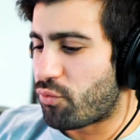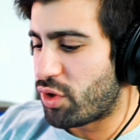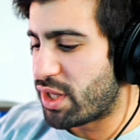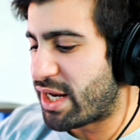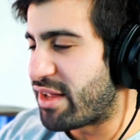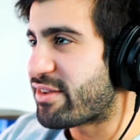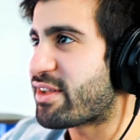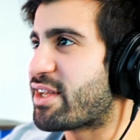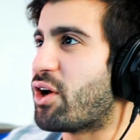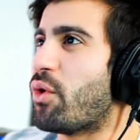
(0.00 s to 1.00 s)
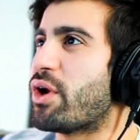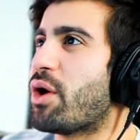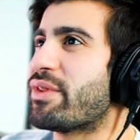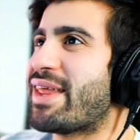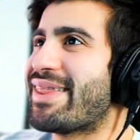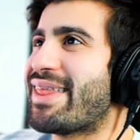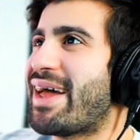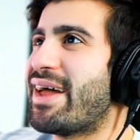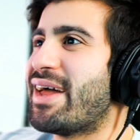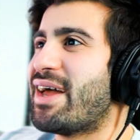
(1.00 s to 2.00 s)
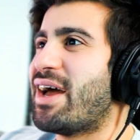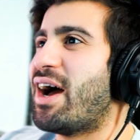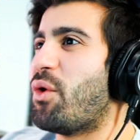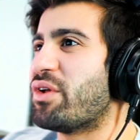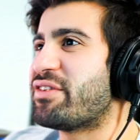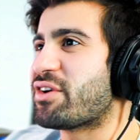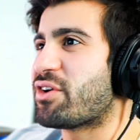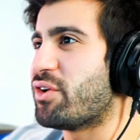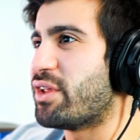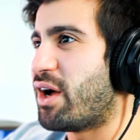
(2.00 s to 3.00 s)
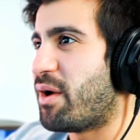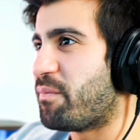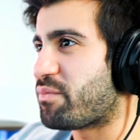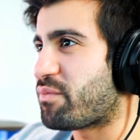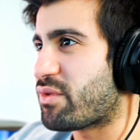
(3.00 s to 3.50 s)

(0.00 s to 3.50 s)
nice going on with that, that, uh, what's it called? Um,